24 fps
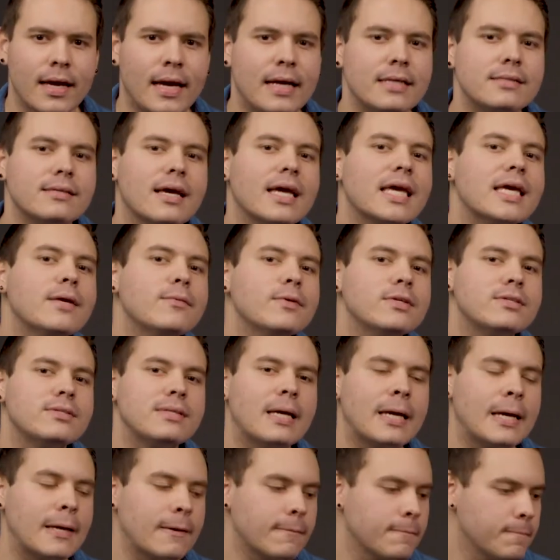It's like he was
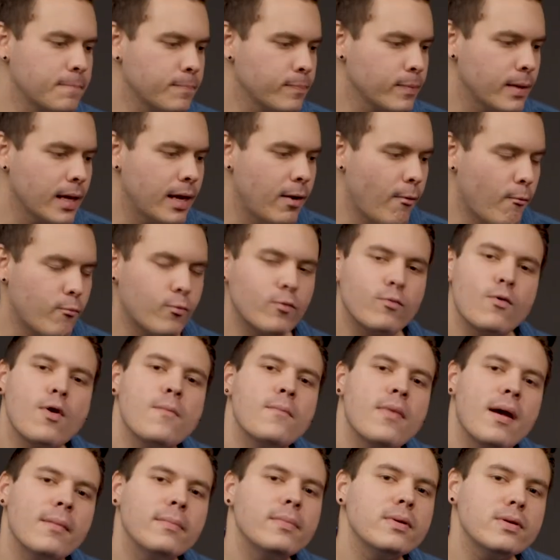saying,
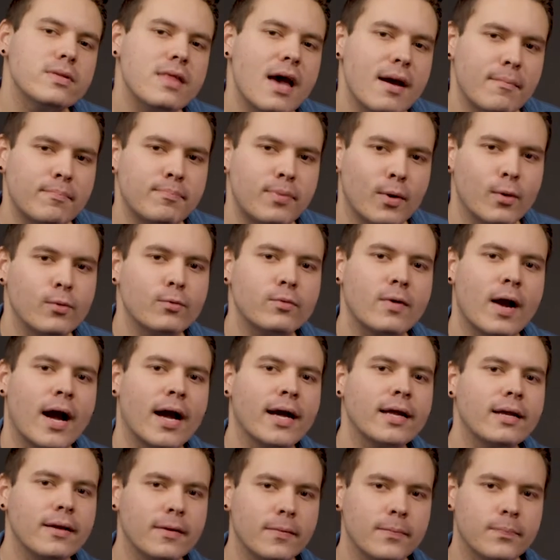remember that boat
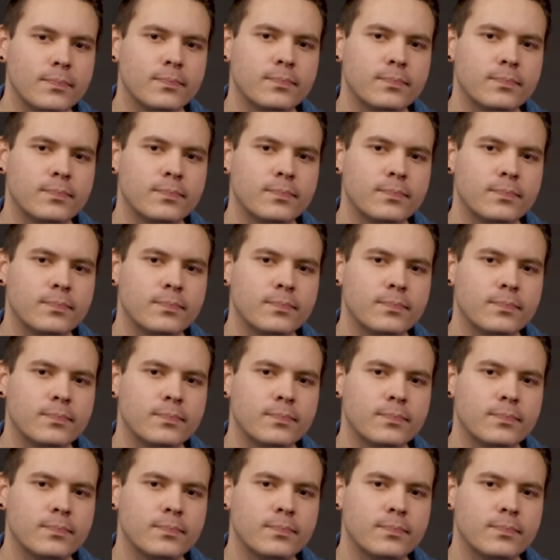ride?